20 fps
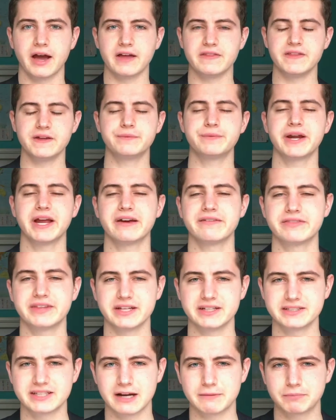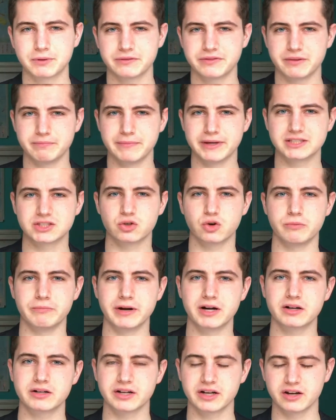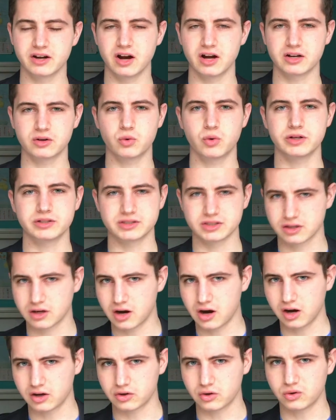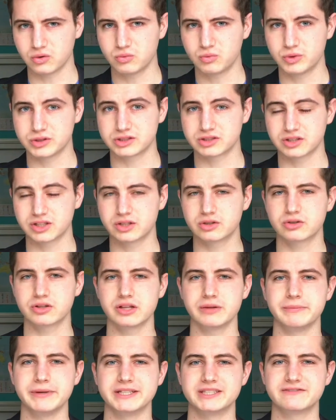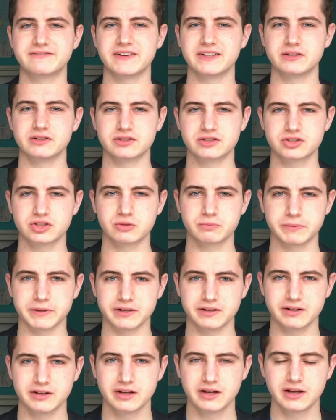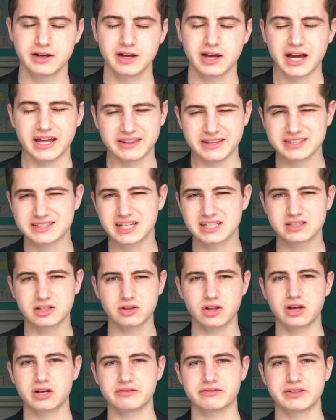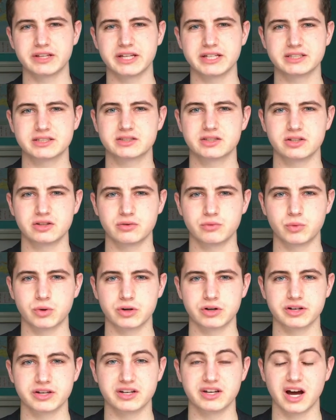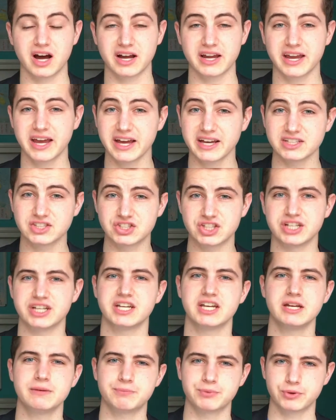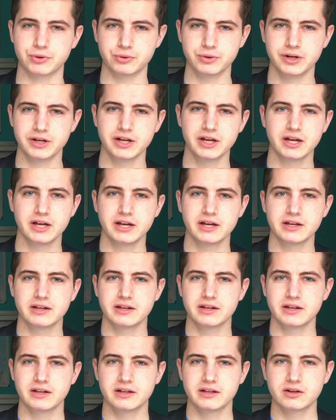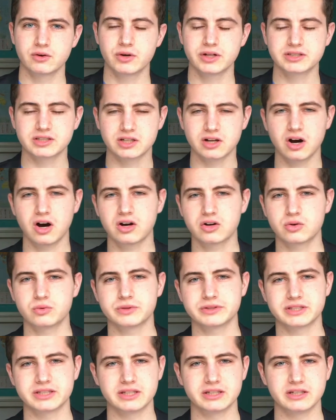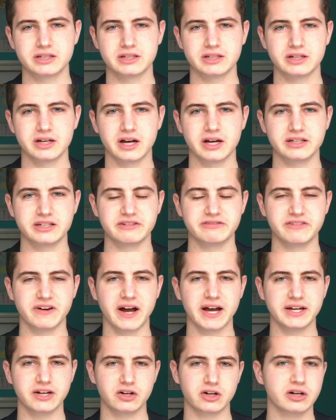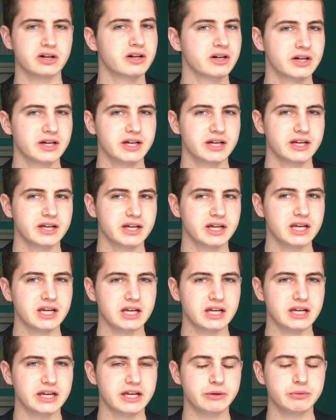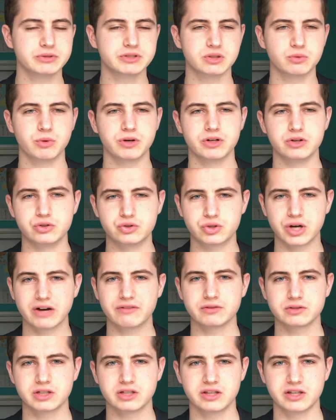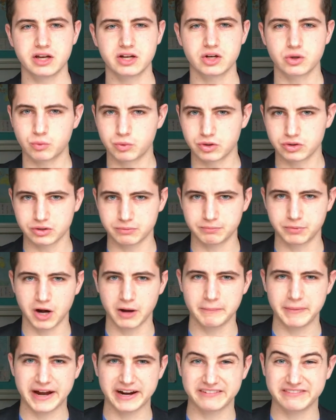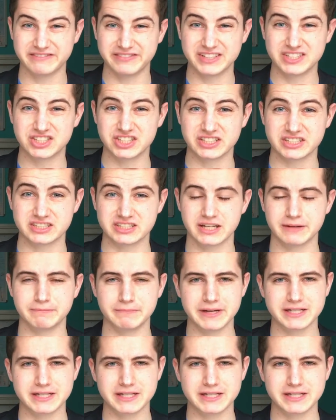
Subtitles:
And then we have the example of the Mesoamerican god Quetzalcoatl, which literally means feathered serpent. And this has a lot of links to the word Nachach in Hebrew. Quetzalcoatl was a diviner. He was the one who traveled to the underworld and brought back visions and